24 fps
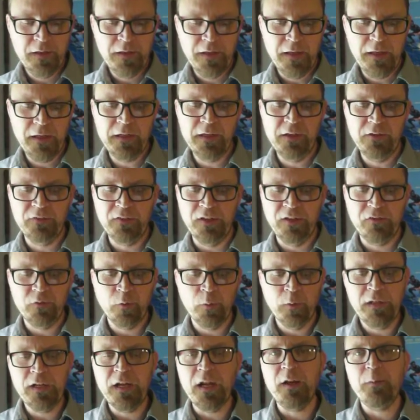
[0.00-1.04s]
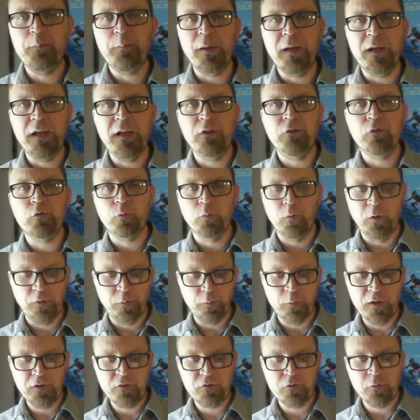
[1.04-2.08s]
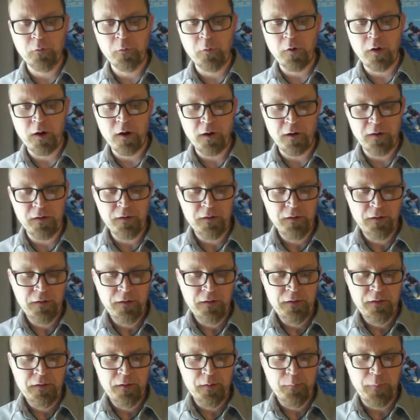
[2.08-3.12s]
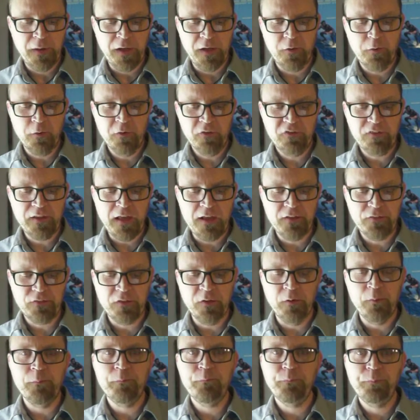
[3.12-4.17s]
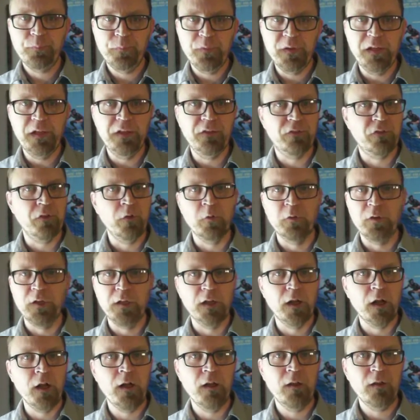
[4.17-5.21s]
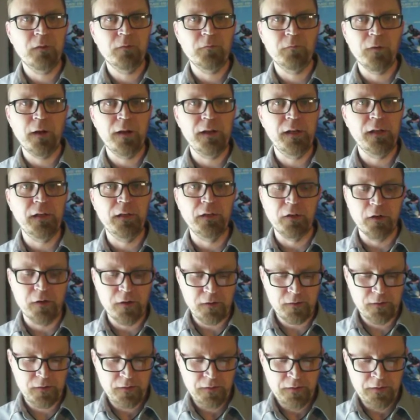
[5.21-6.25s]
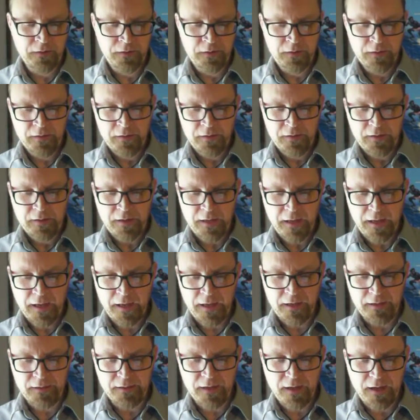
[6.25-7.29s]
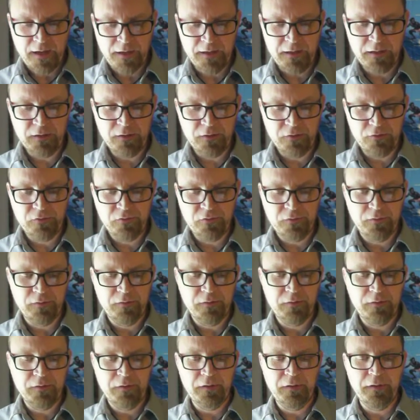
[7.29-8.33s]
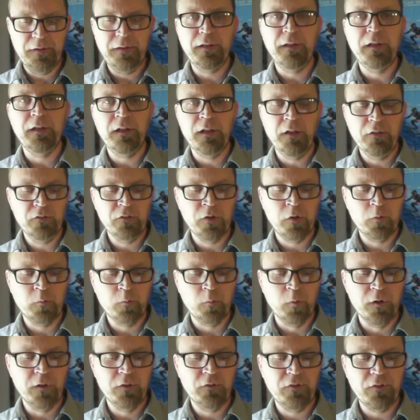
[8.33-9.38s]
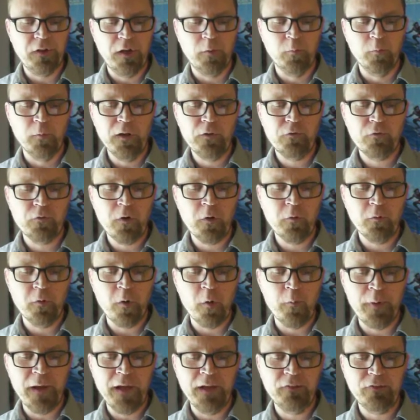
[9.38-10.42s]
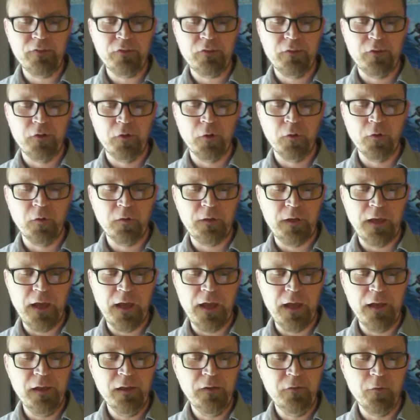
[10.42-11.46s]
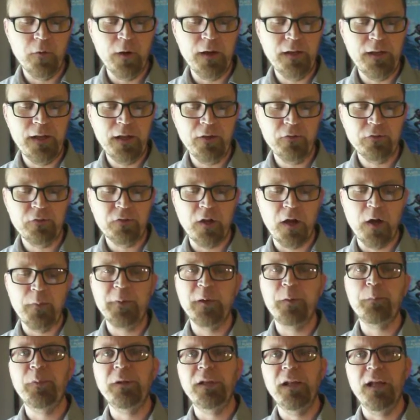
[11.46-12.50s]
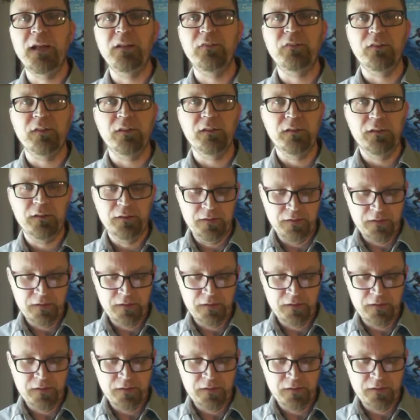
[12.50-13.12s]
It is a 28 page with retro art by Chris Askham. He's doing it all, writing and art. And uh, it is, in his own words, a retro romance girl gang grindhouse comic bonanza.